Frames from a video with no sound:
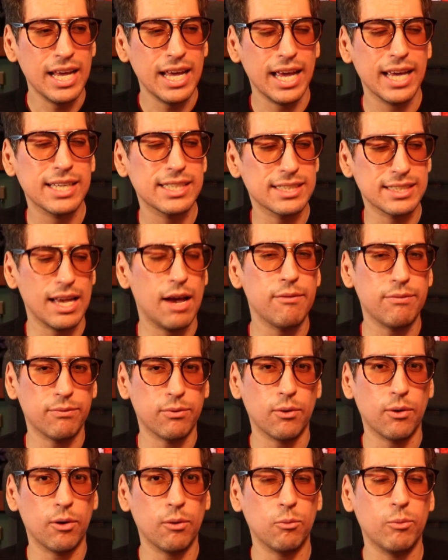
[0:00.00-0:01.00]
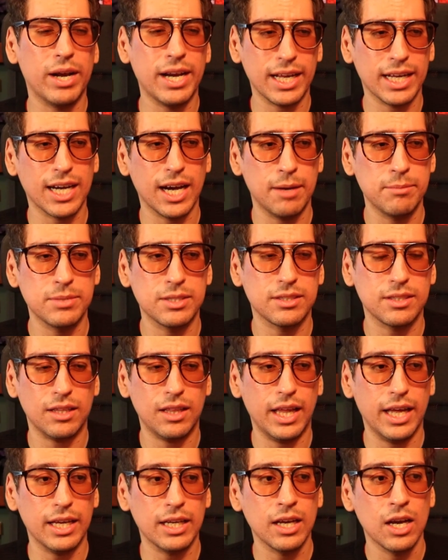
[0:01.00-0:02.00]
except for when it comes to
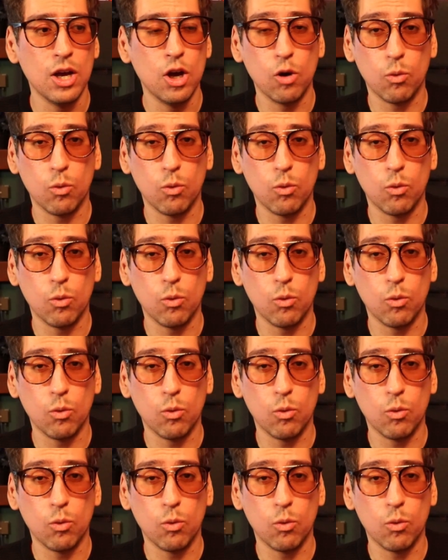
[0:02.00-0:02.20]
like